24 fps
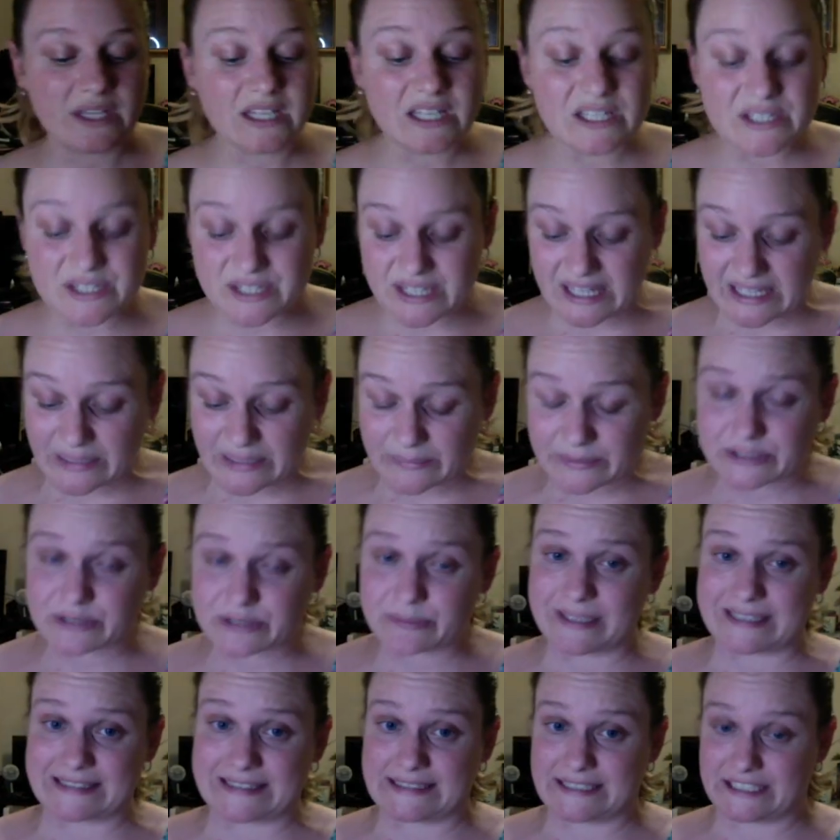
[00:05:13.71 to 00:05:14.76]
So that was all my
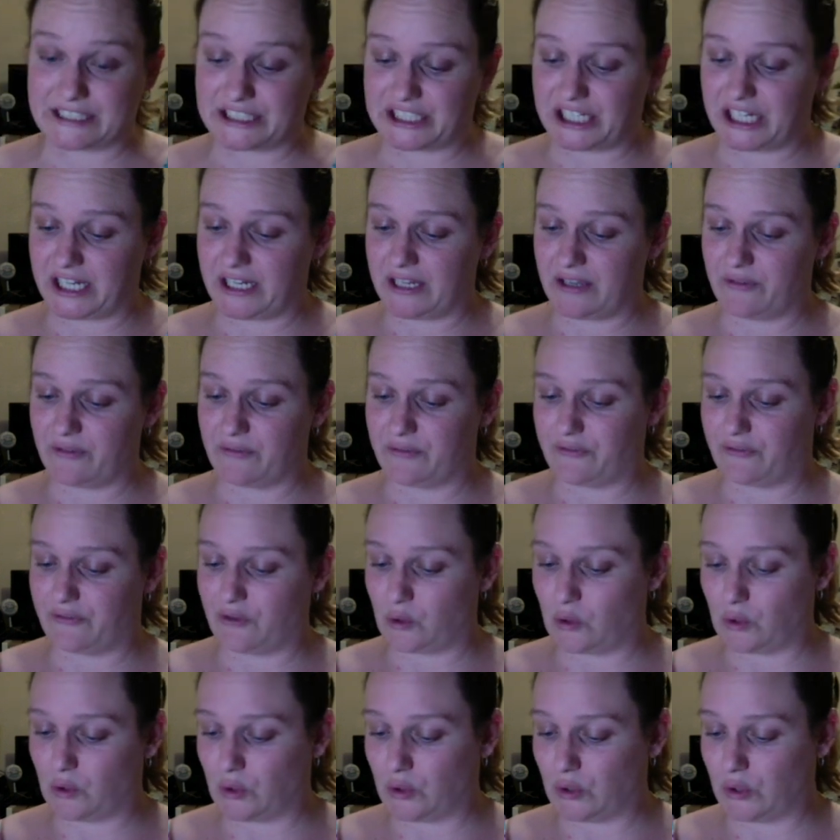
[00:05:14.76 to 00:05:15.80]
stitching
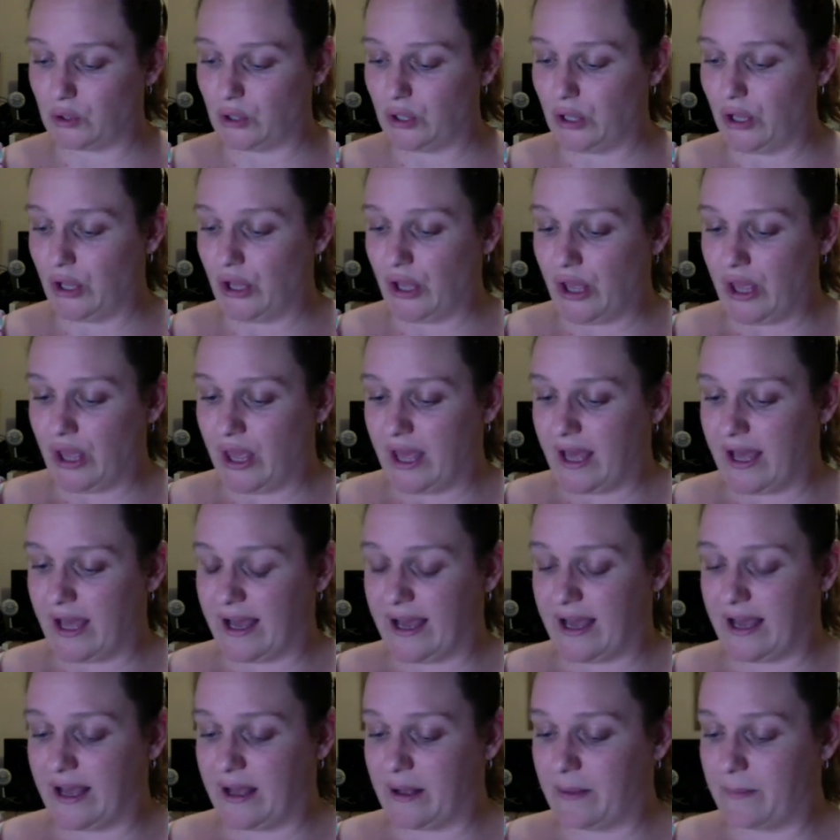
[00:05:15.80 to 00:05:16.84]
for
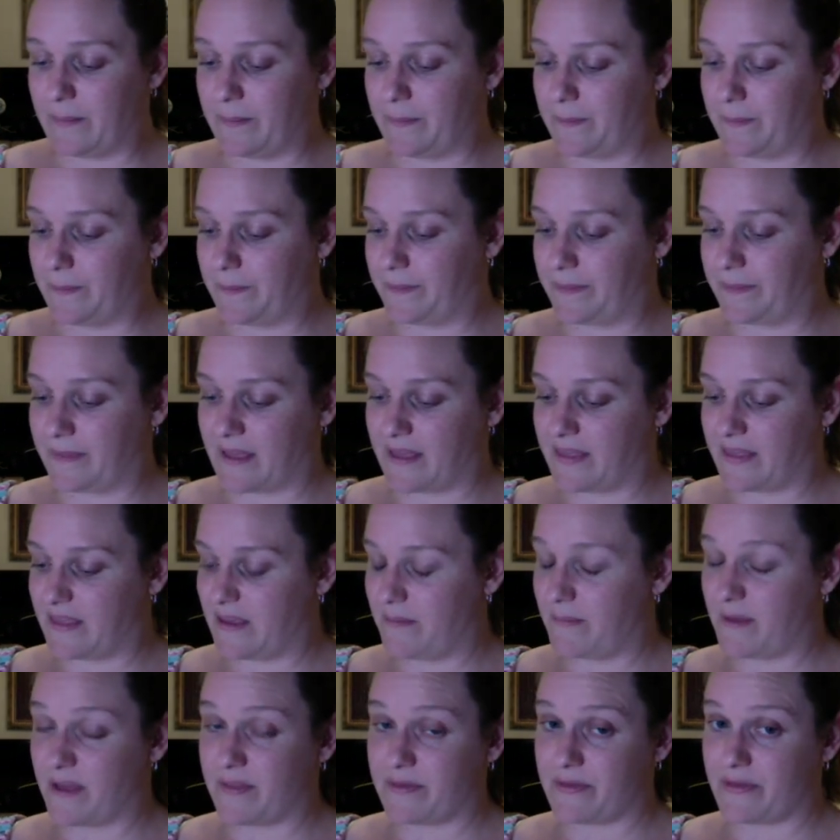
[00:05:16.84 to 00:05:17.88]
the
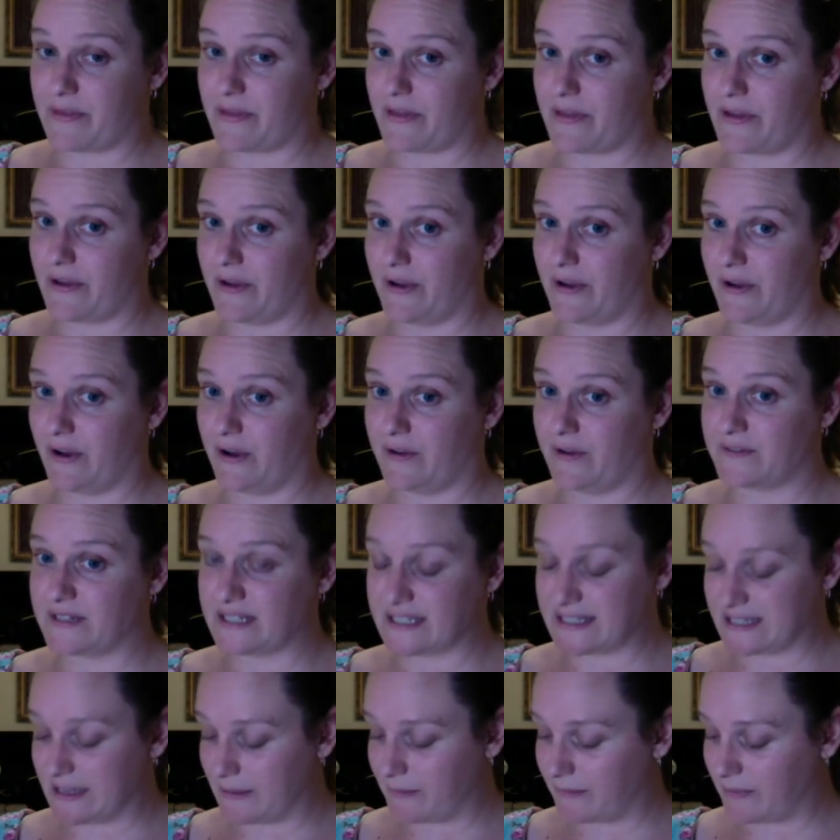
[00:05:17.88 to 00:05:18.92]
month of
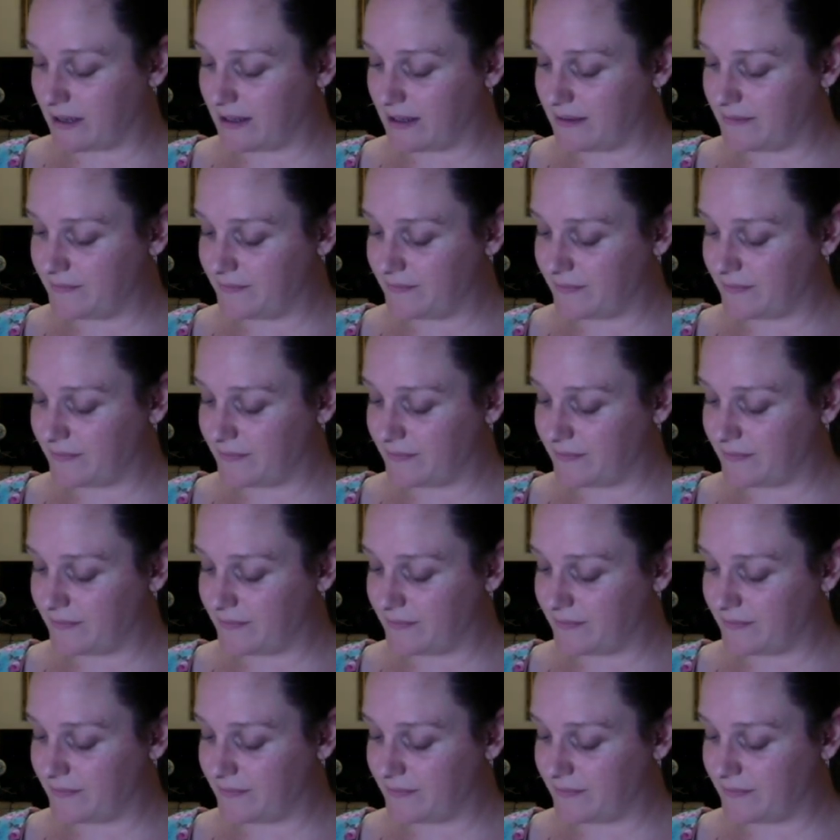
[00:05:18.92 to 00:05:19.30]
December.